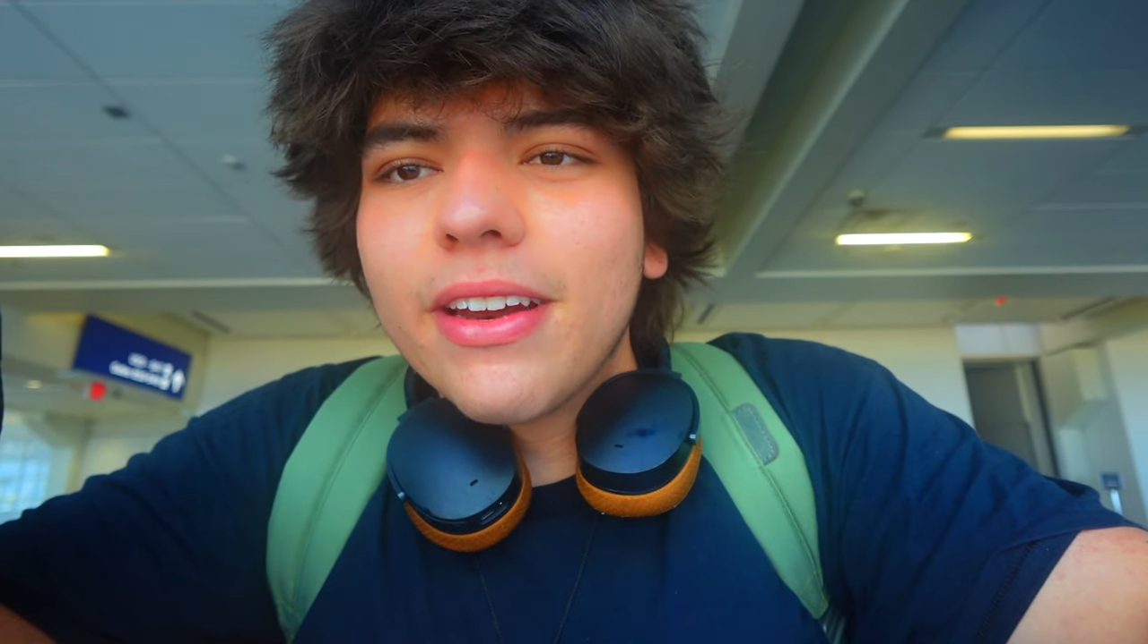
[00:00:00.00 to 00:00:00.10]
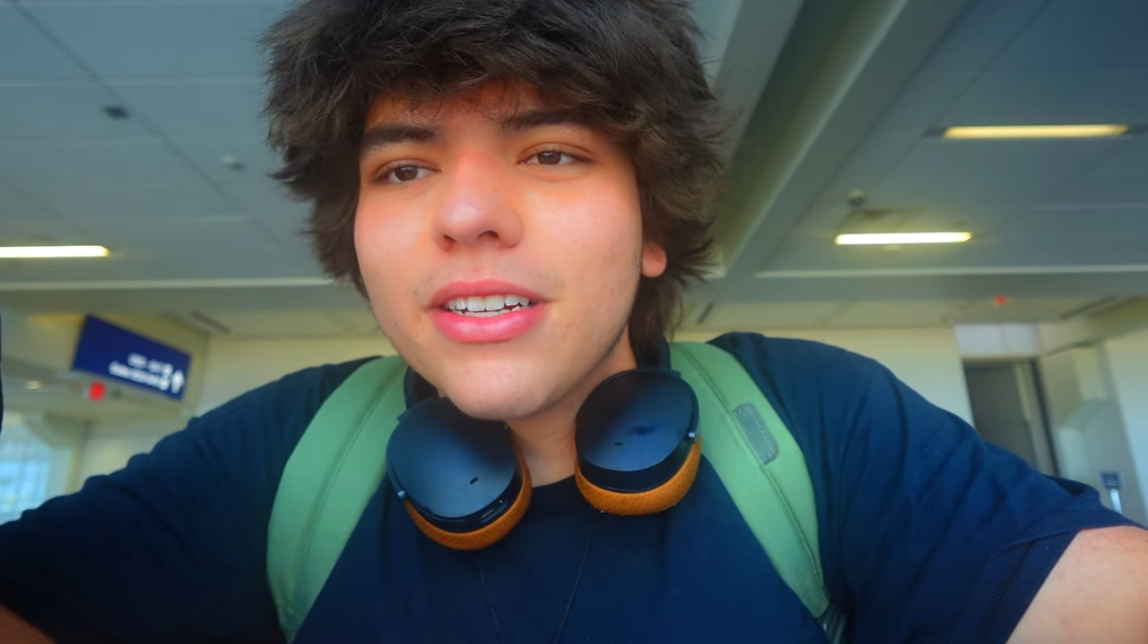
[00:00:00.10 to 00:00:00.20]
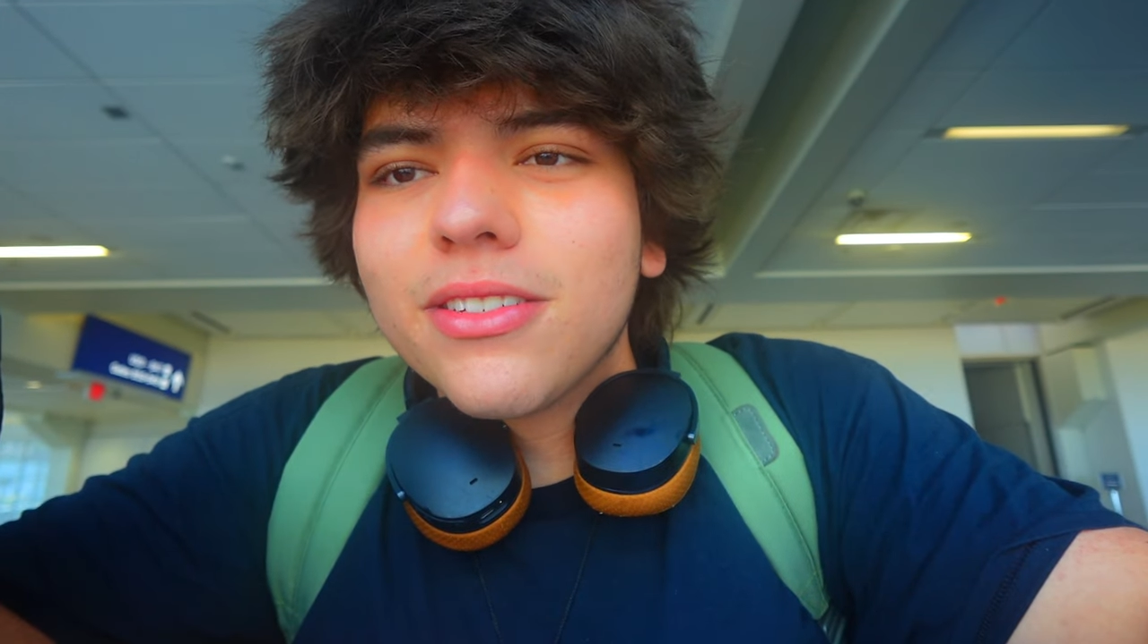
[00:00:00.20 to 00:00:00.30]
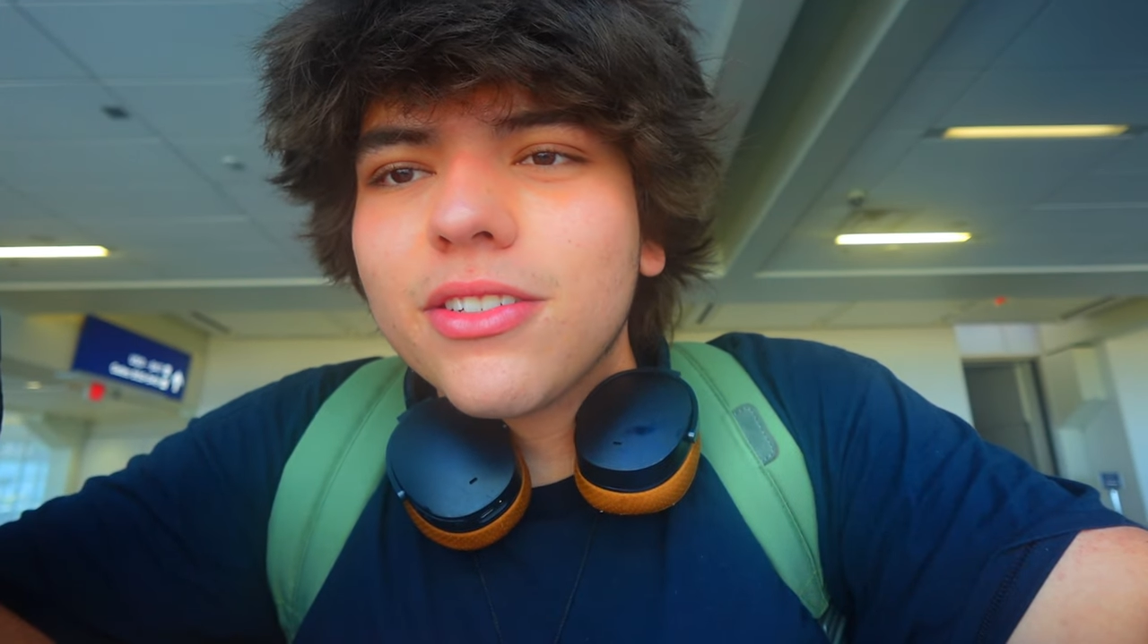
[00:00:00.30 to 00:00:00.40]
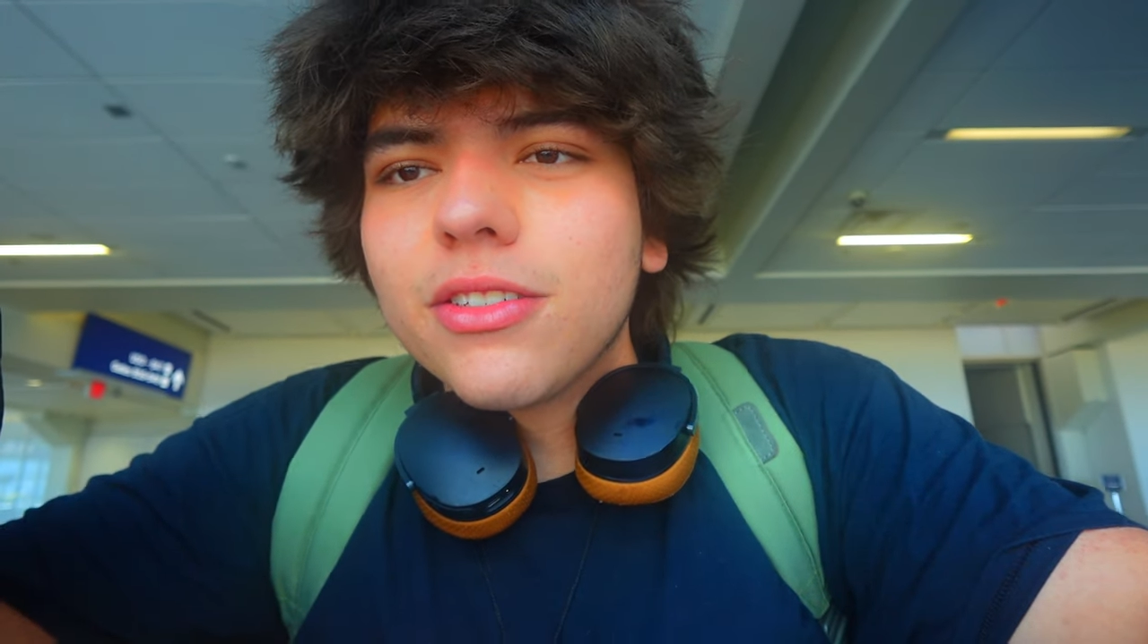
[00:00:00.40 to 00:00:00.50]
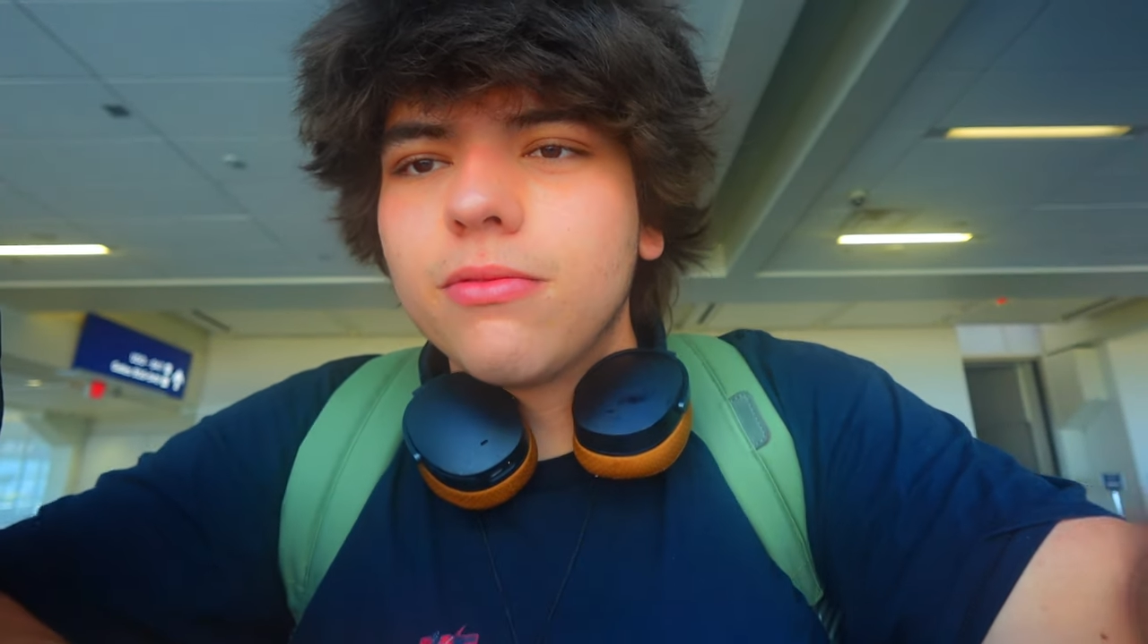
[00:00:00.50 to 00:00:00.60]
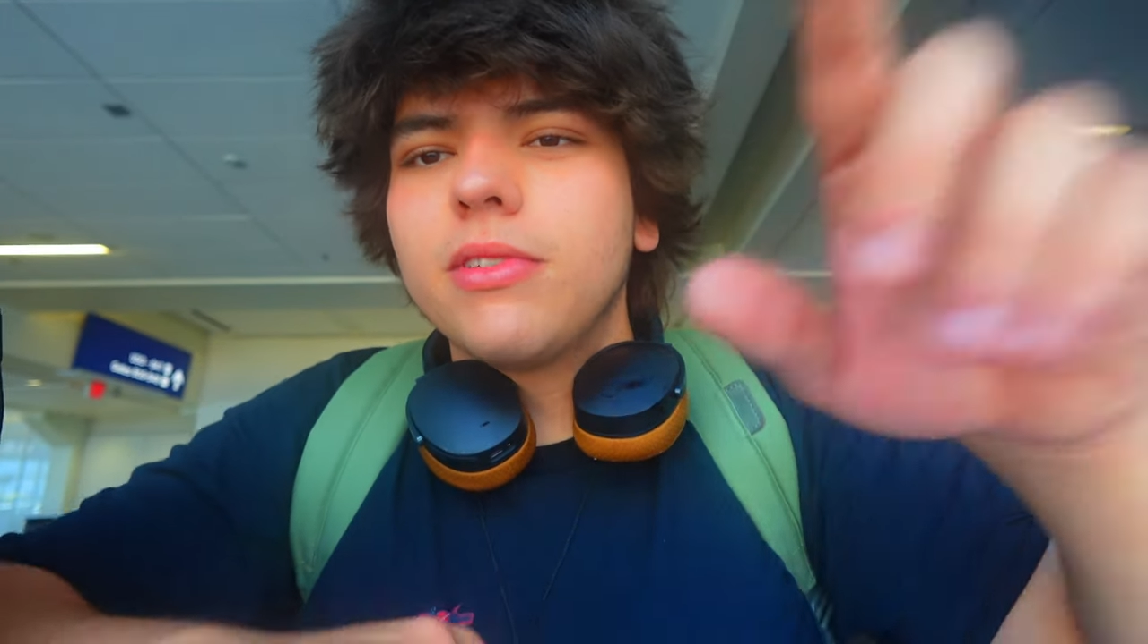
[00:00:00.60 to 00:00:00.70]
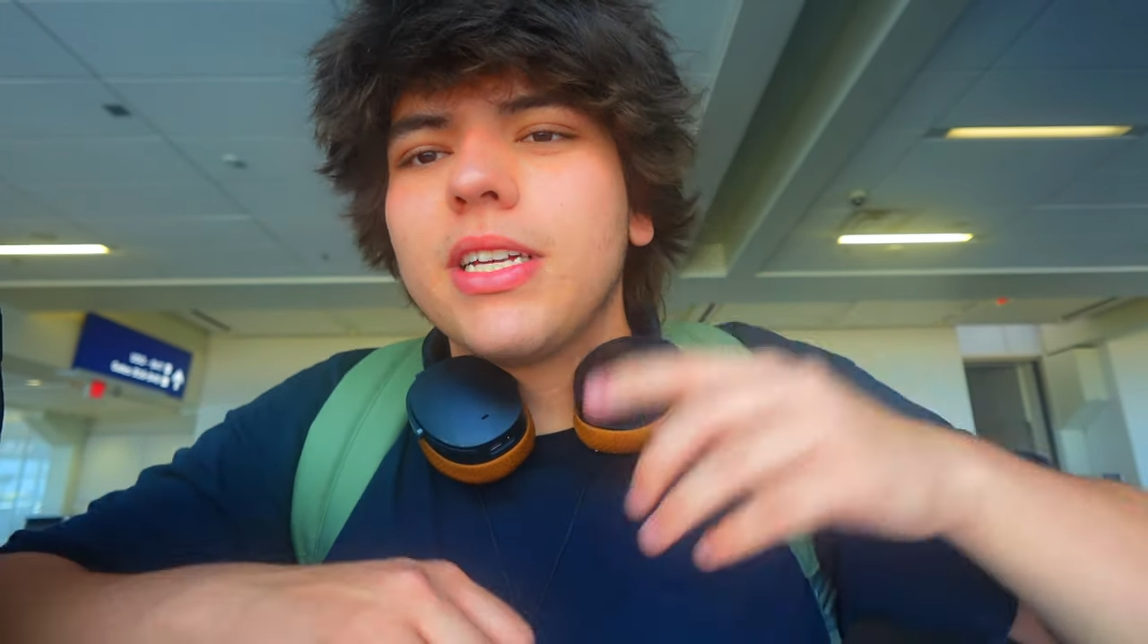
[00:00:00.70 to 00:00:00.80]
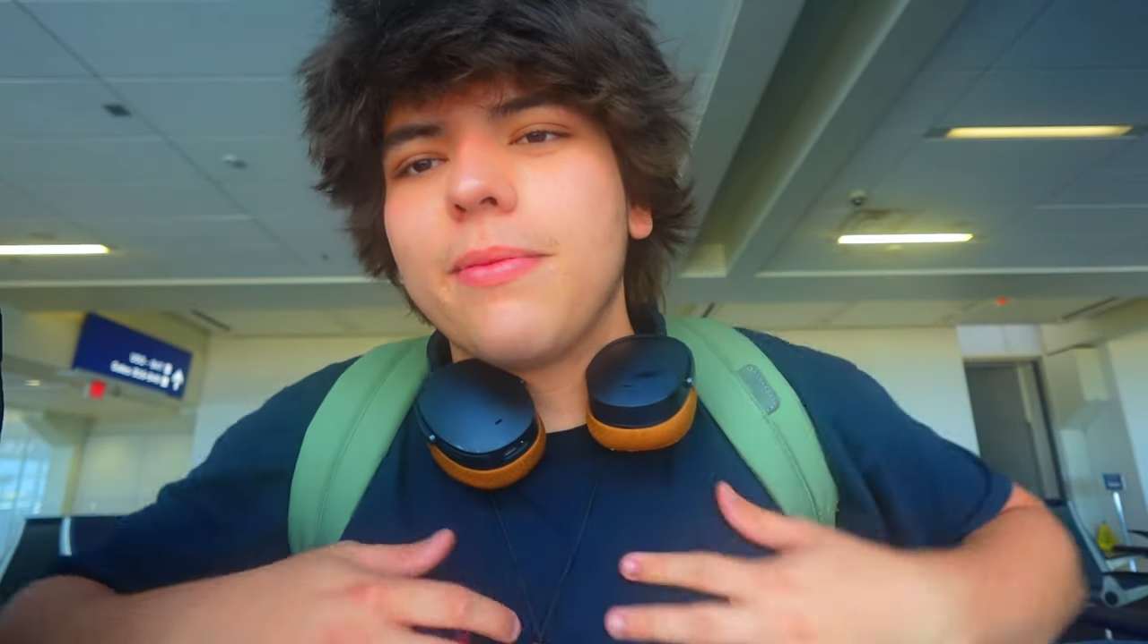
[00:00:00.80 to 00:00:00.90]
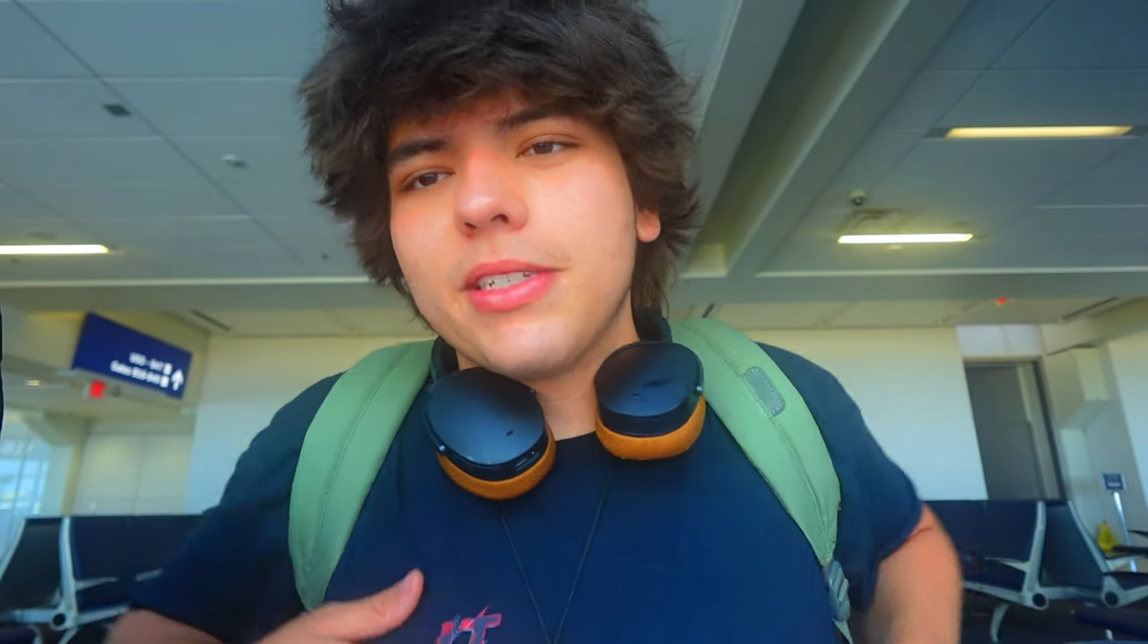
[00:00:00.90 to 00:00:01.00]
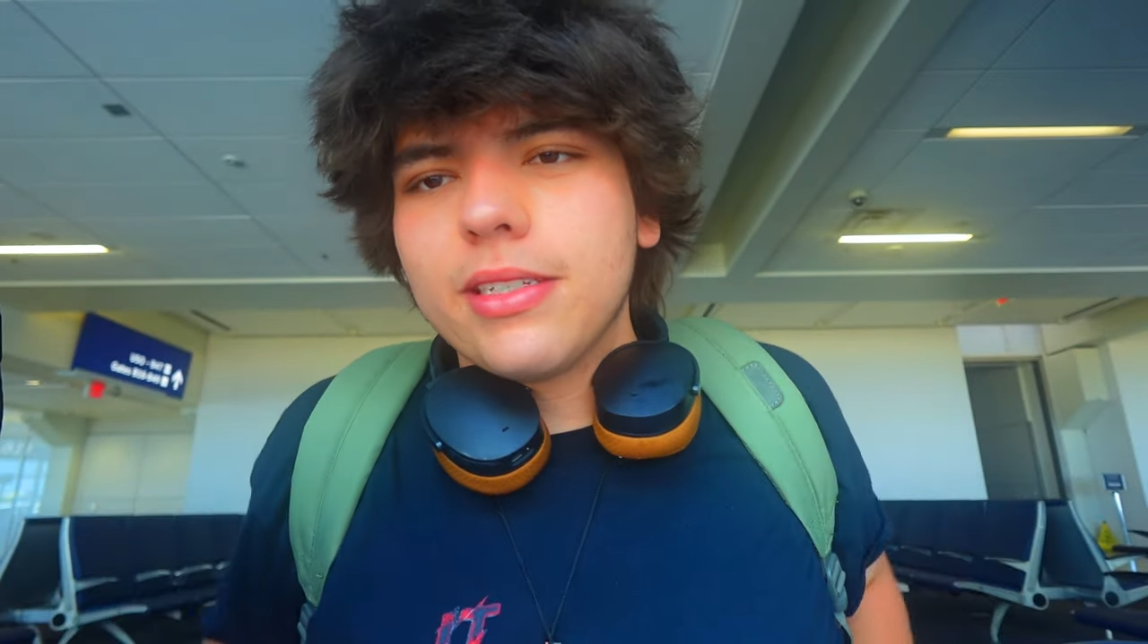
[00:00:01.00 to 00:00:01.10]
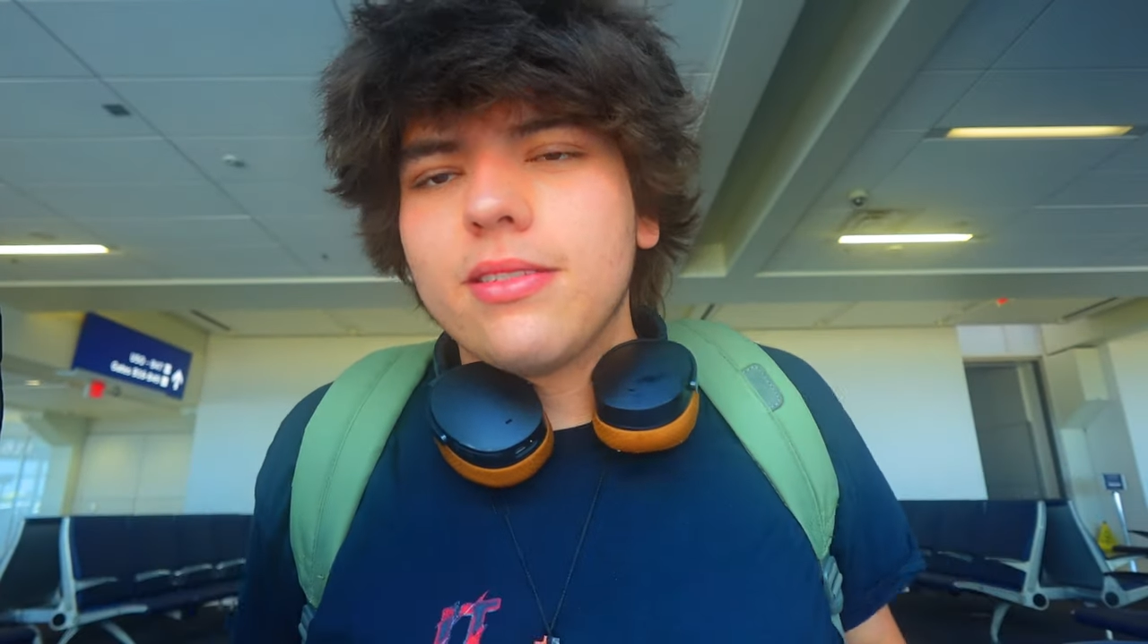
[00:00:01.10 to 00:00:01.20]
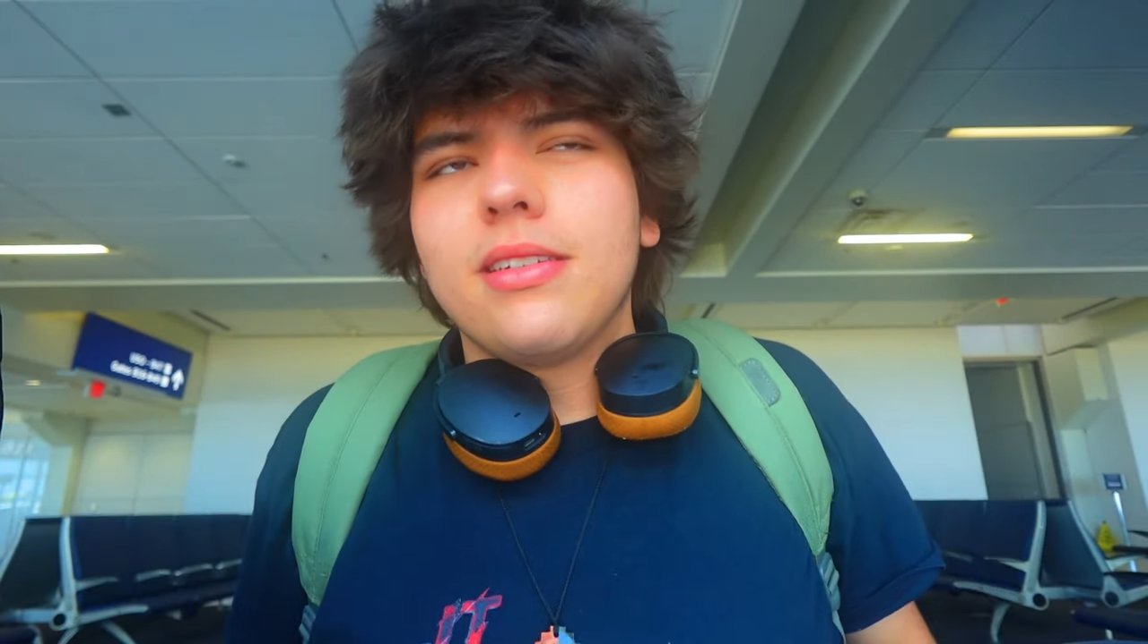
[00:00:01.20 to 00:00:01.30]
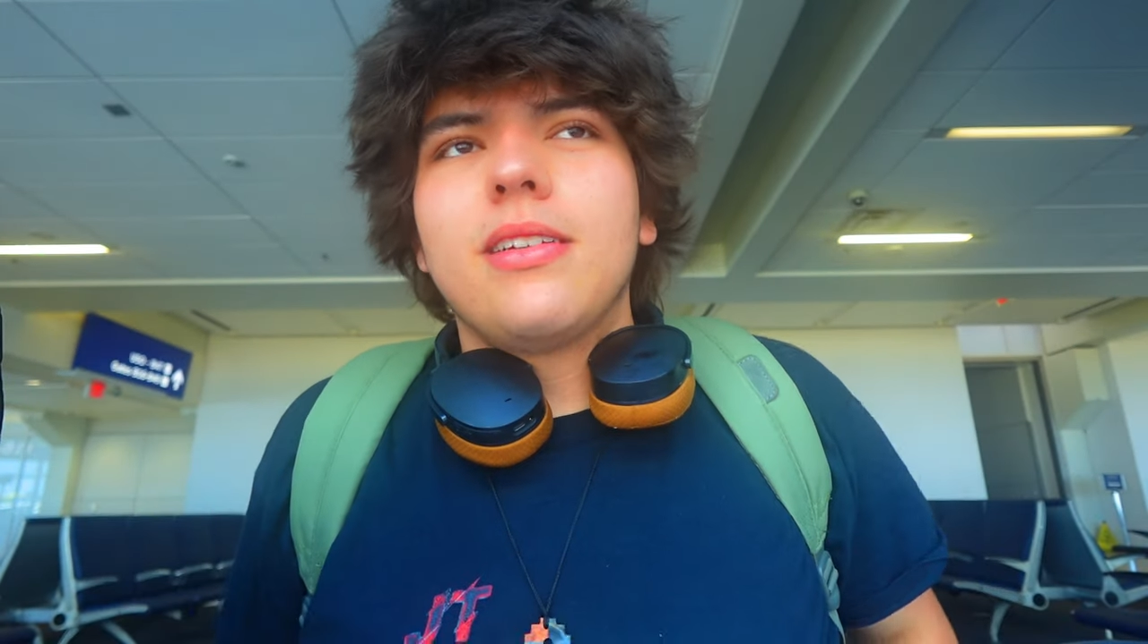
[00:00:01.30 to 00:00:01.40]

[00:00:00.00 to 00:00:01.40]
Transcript: gonna, what time is it?